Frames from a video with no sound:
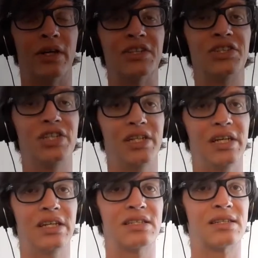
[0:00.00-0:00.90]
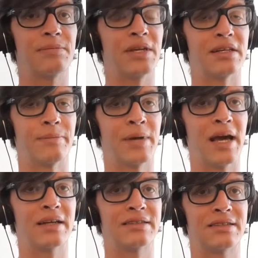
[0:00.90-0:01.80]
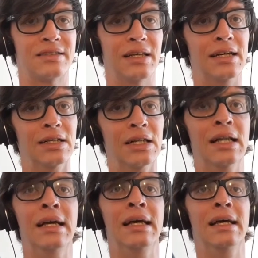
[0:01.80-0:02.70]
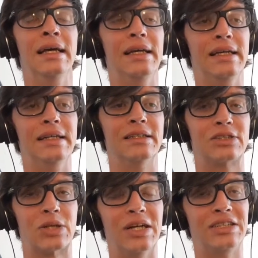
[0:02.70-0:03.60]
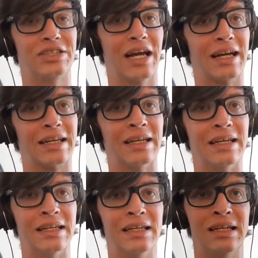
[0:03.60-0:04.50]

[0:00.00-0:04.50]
and she needs to be in a padded cell in a straitjacket.